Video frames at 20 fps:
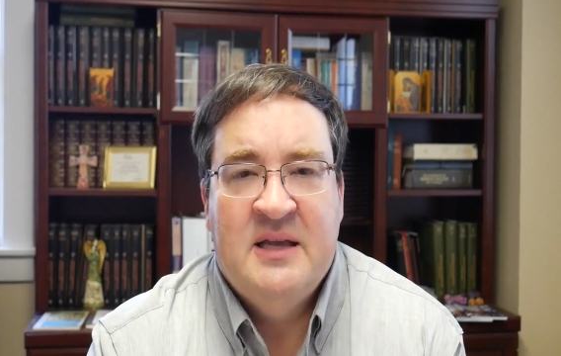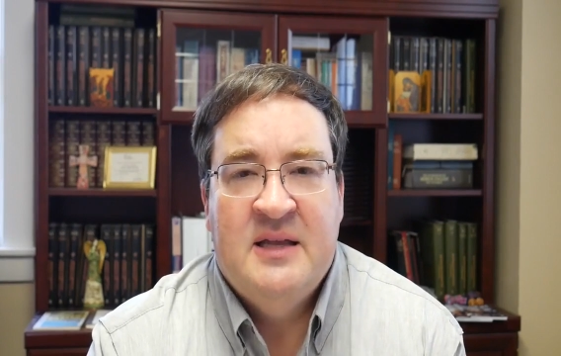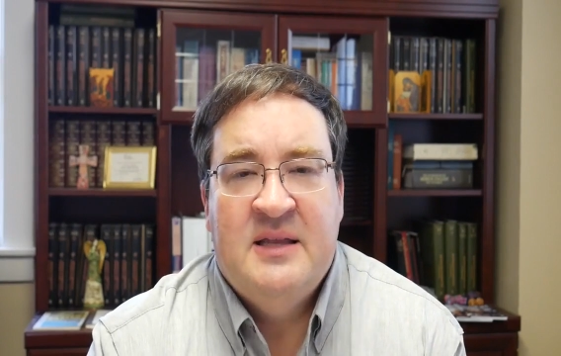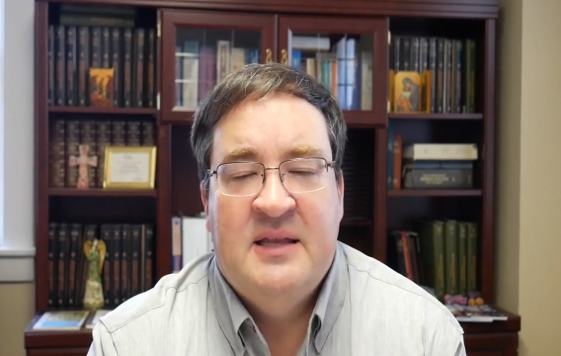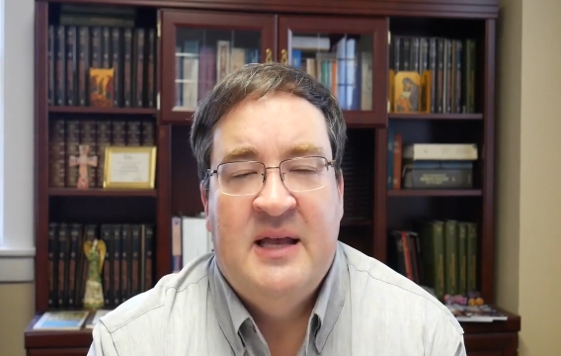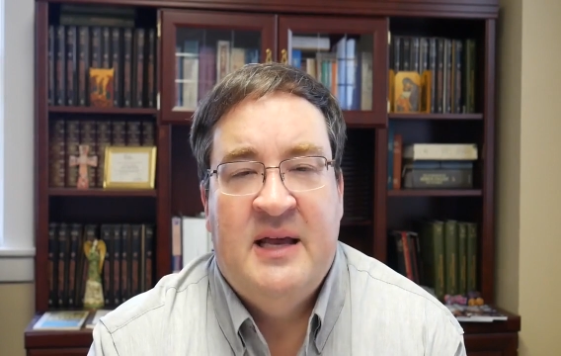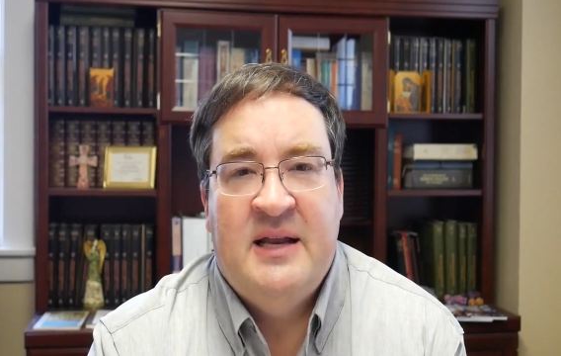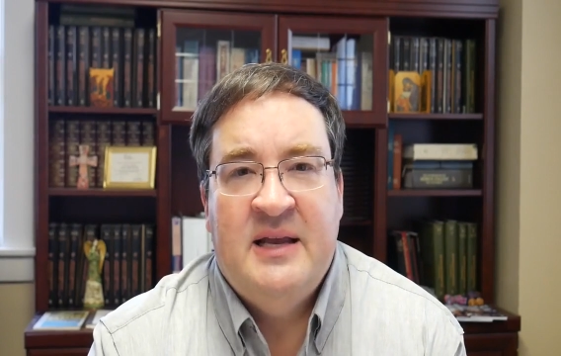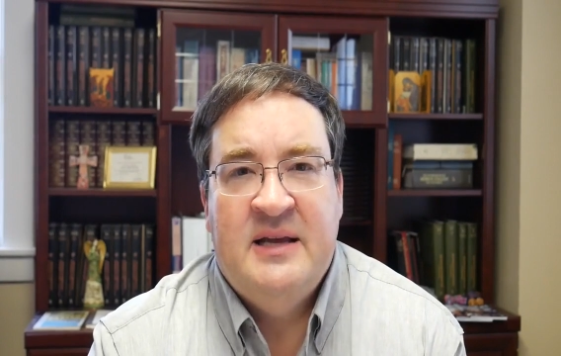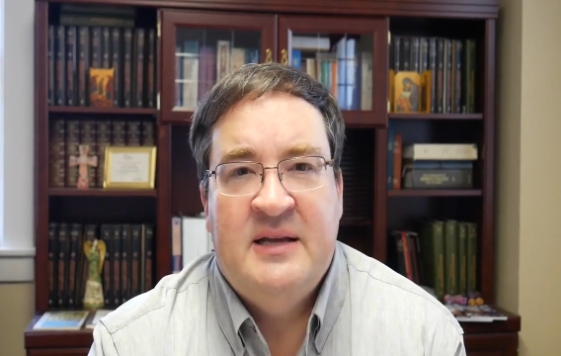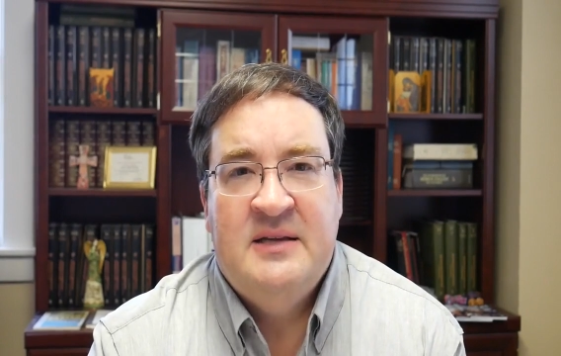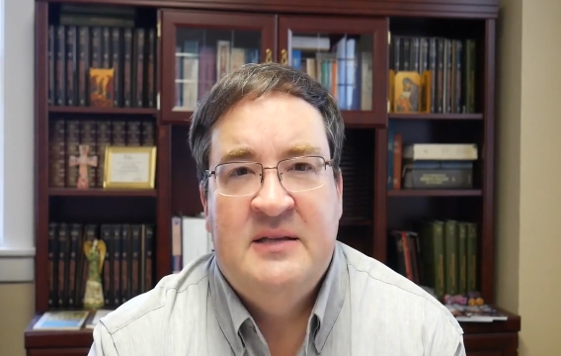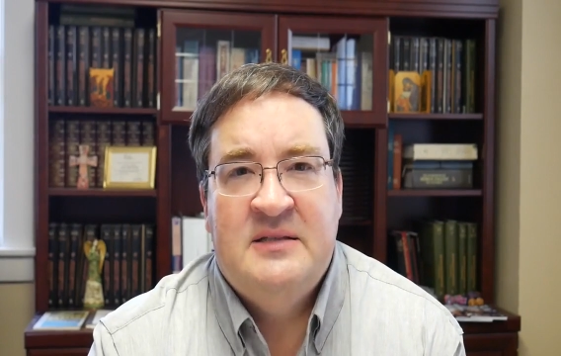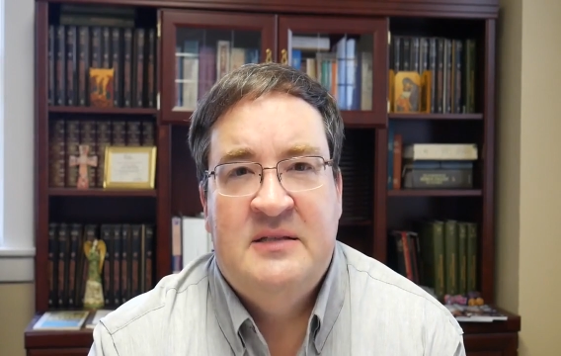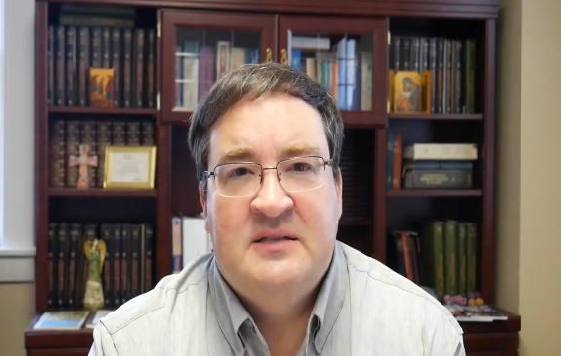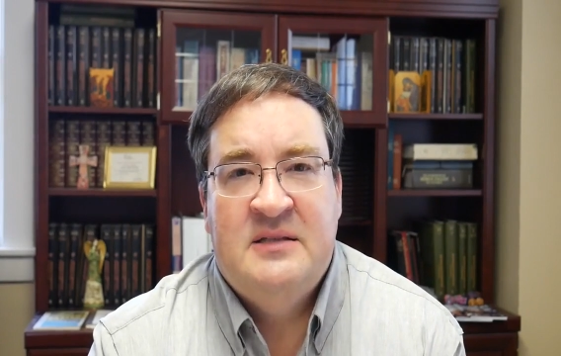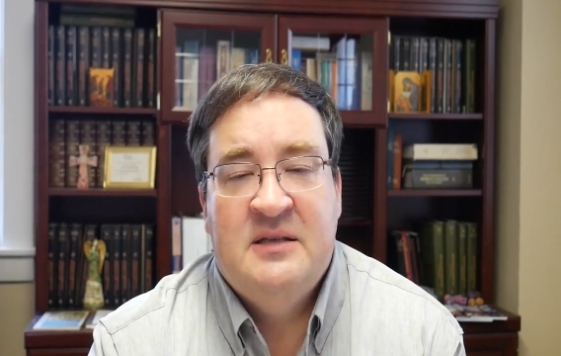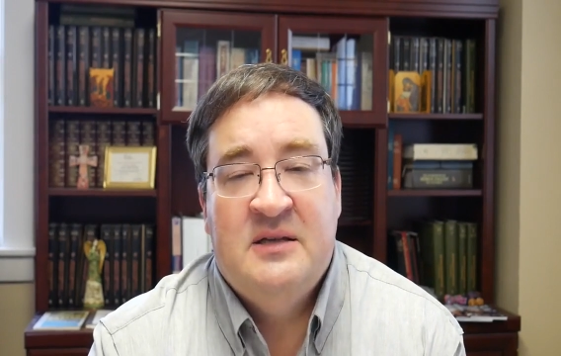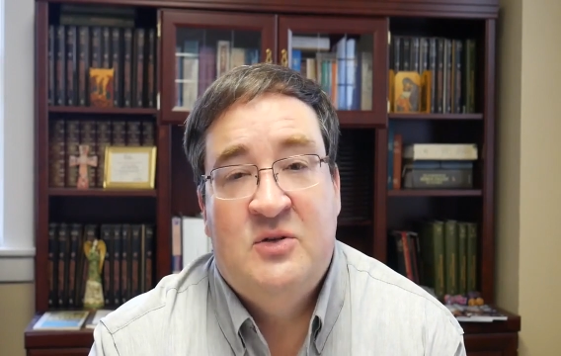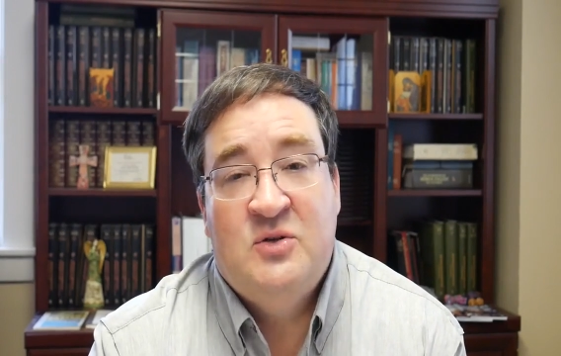That
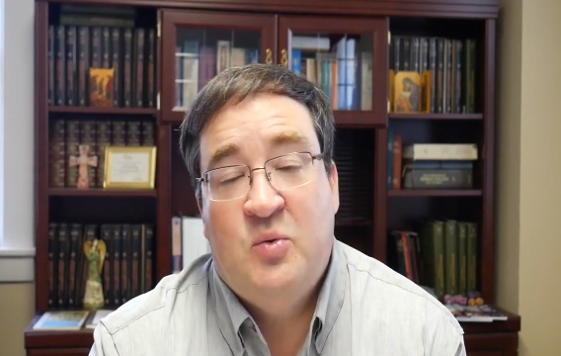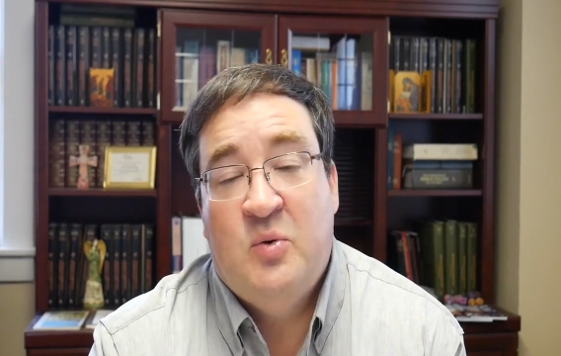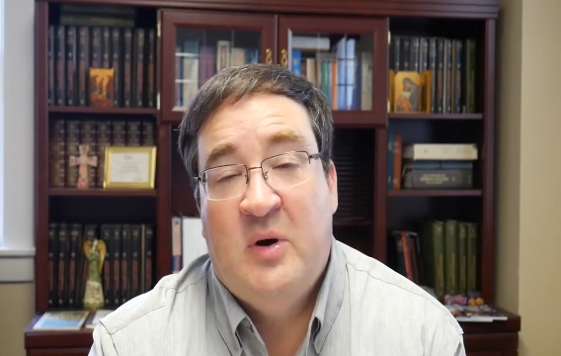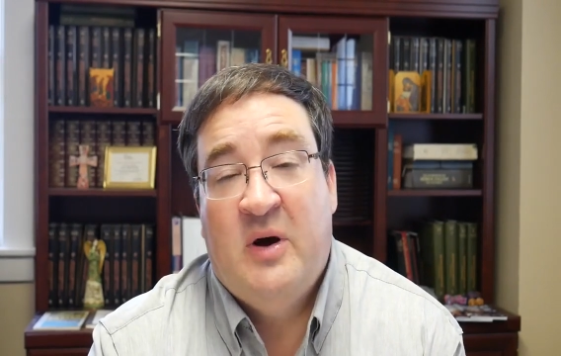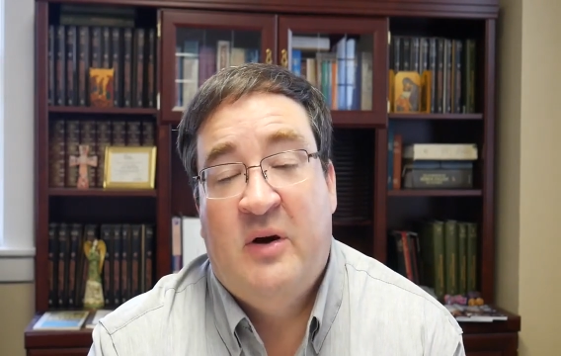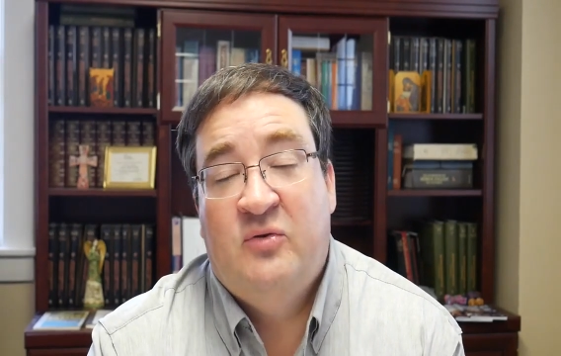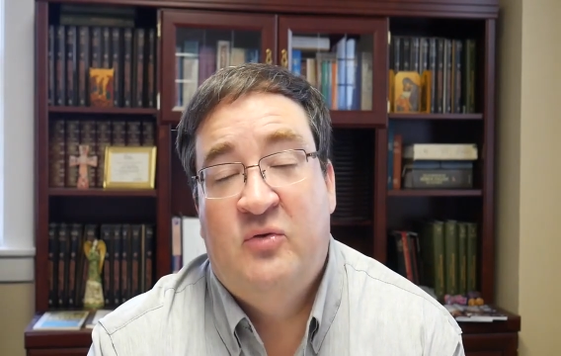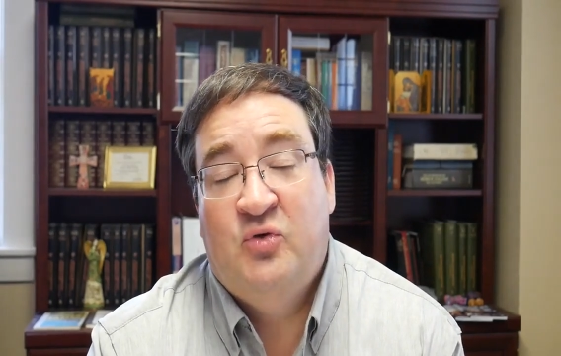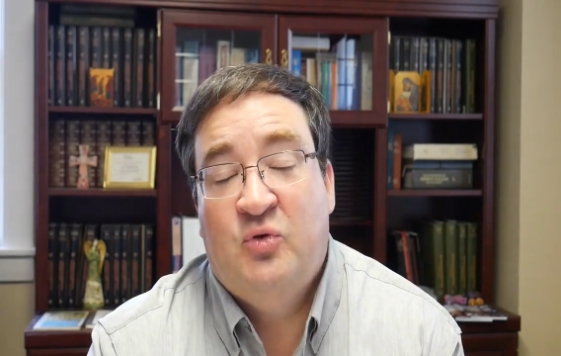is the 12